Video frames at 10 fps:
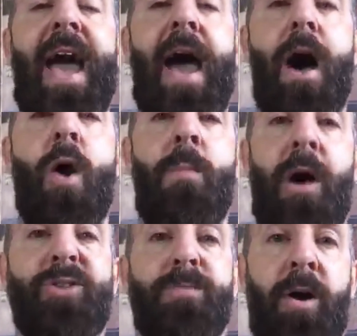how
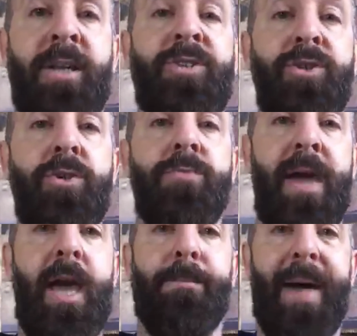much money do you
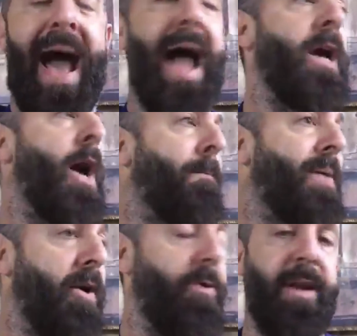make back?
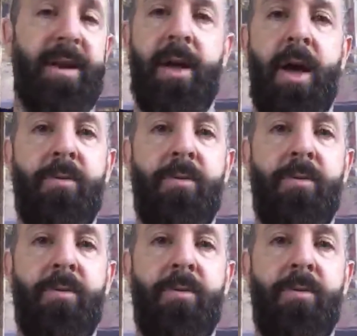Period.